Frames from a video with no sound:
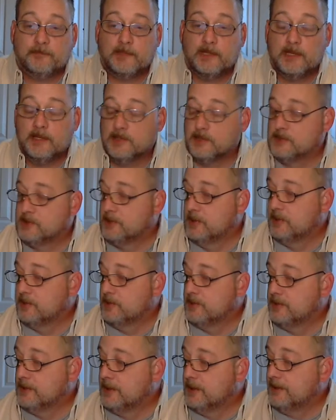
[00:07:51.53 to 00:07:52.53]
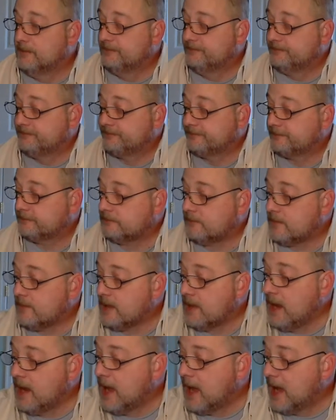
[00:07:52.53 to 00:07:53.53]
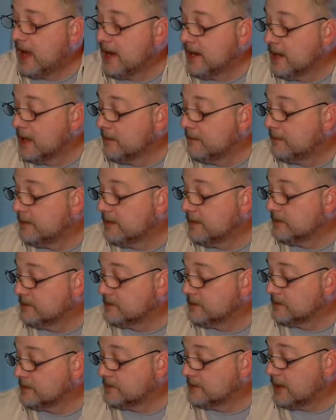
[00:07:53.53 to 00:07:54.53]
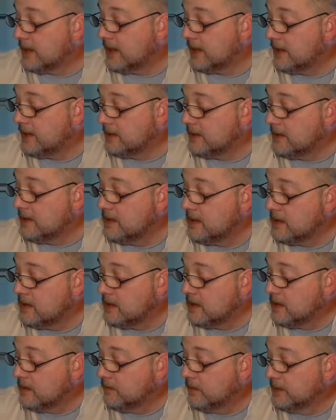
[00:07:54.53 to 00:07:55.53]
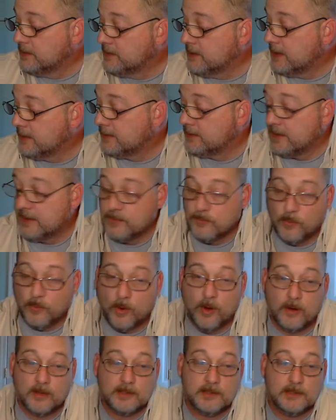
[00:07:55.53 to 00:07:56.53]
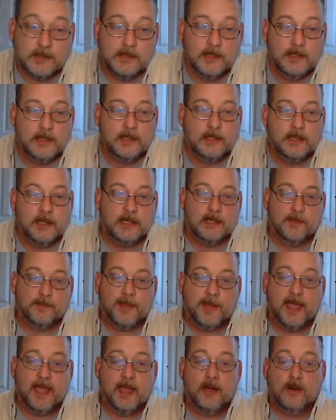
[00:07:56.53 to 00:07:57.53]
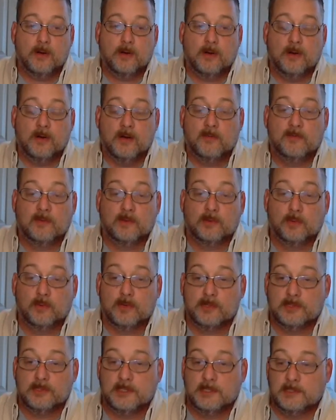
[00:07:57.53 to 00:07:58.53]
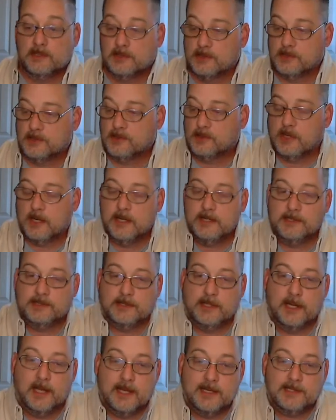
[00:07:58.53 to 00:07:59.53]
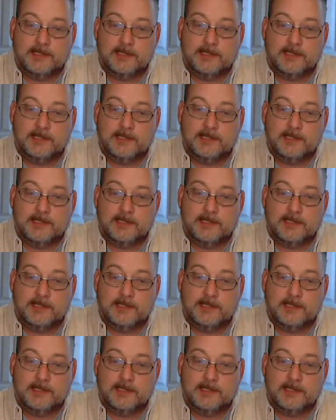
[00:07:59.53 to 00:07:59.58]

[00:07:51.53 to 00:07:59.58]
considered high up in society, but yet they walked in the power of the Lord Jesus Christ. And I